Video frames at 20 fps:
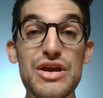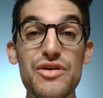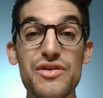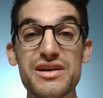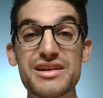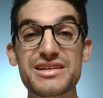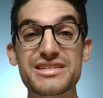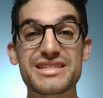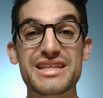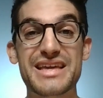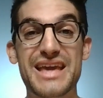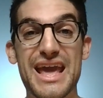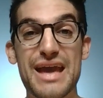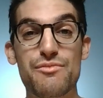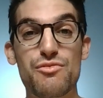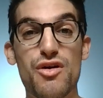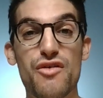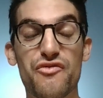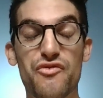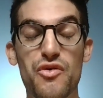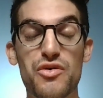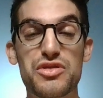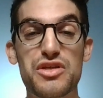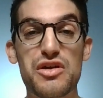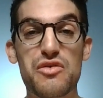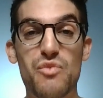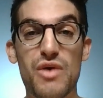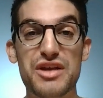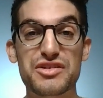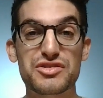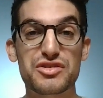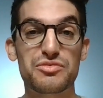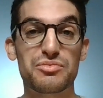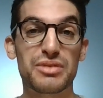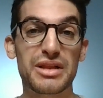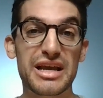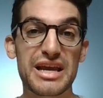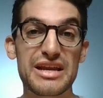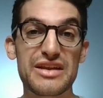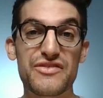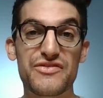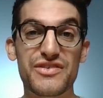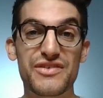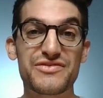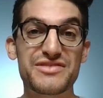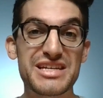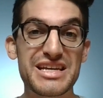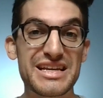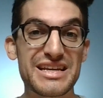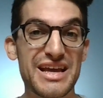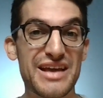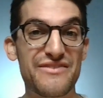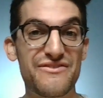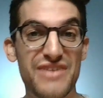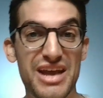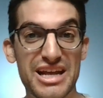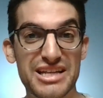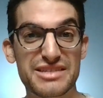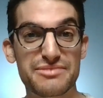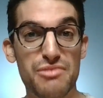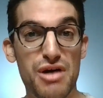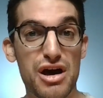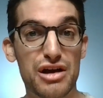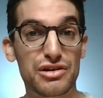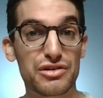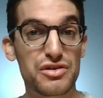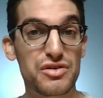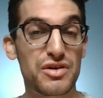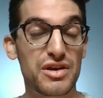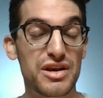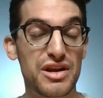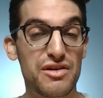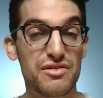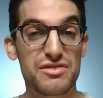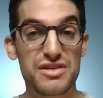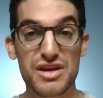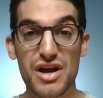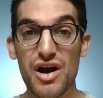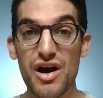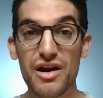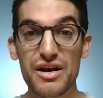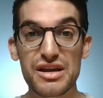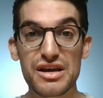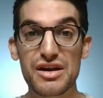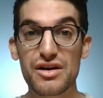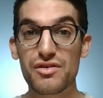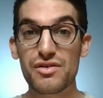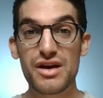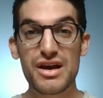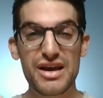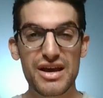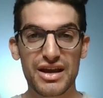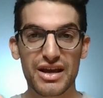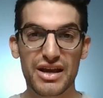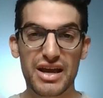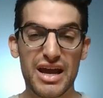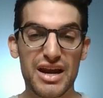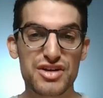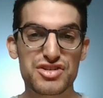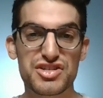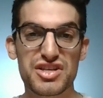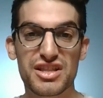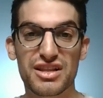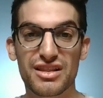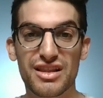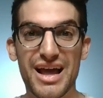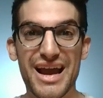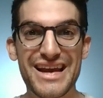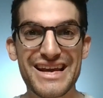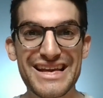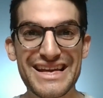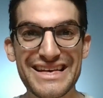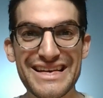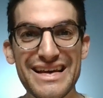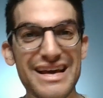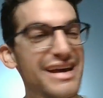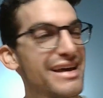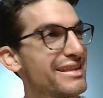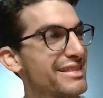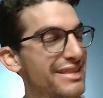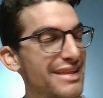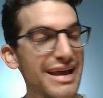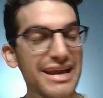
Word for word: Here is the camera for the Razer Blade 15 Advanced model. You can hear the audio, kind of see the lighting.